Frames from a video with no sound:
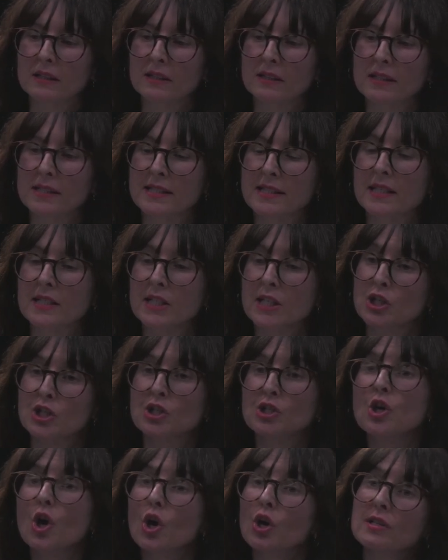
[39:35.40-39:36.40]
is
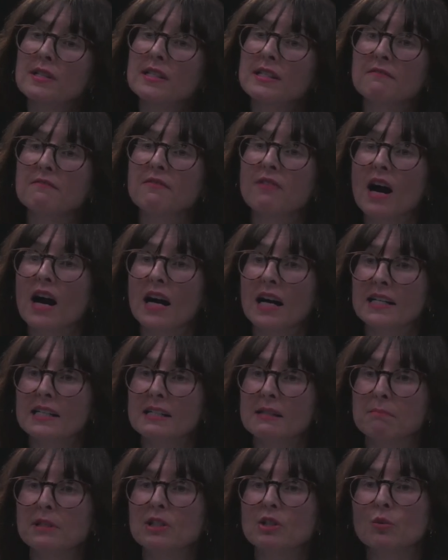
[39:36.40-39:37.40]
not
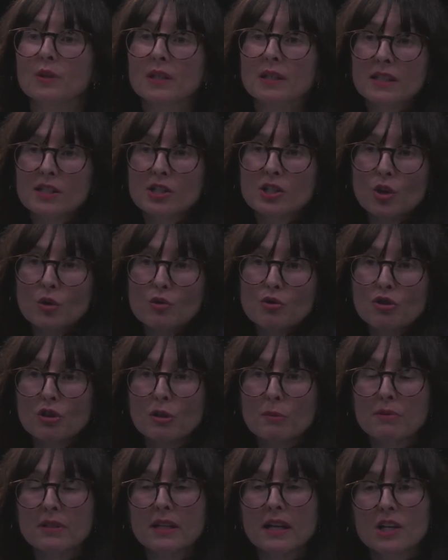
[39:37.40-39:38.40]
divided between the social
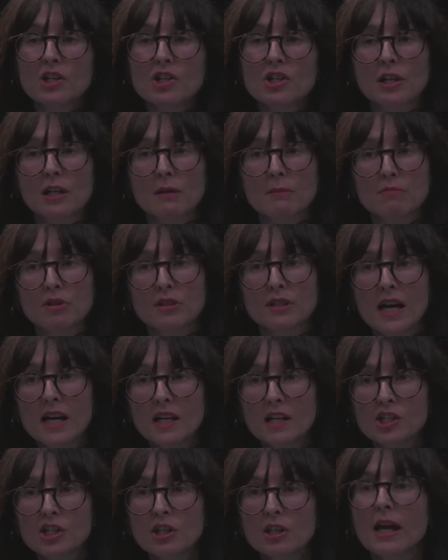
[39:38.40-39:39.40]
reproduction and
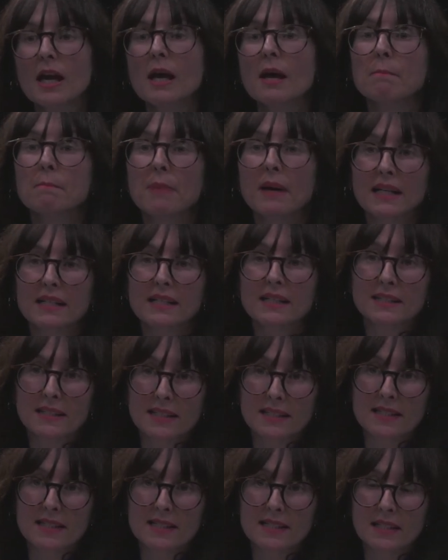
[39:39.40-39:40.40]
production, but
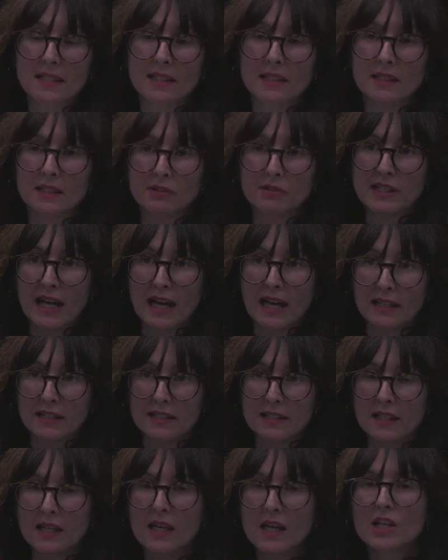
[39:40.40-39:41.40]
that is a
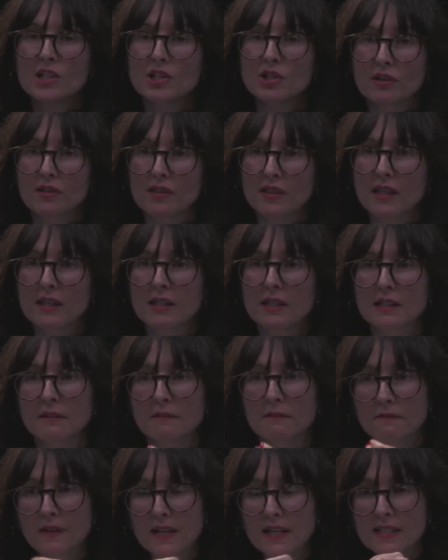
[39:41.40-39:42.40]
totality. So I think that the
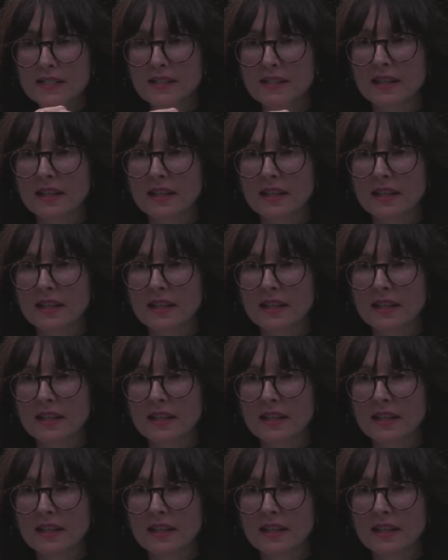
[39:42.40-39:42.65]
first